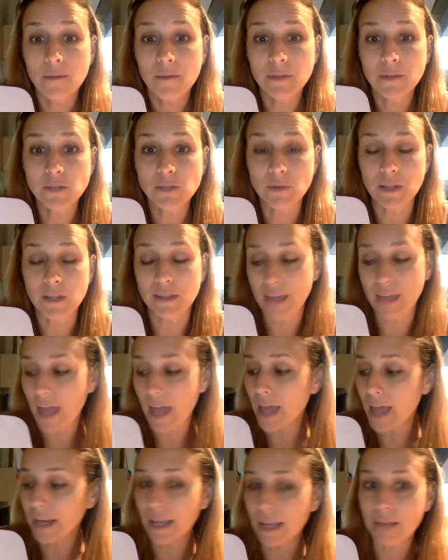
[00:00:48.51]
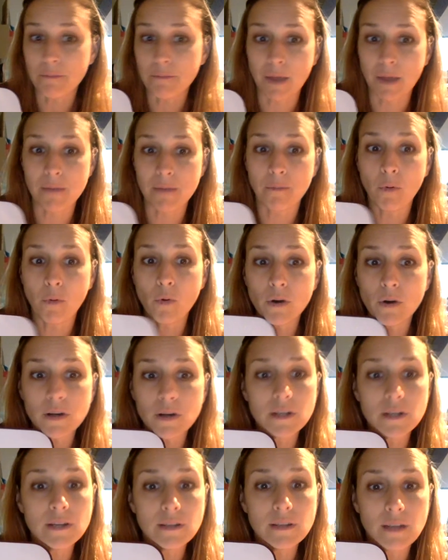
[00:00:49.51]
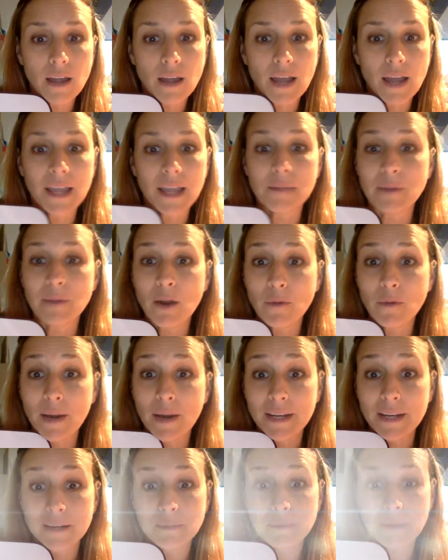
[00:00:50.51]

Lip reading: Between that and my board, I am now ready to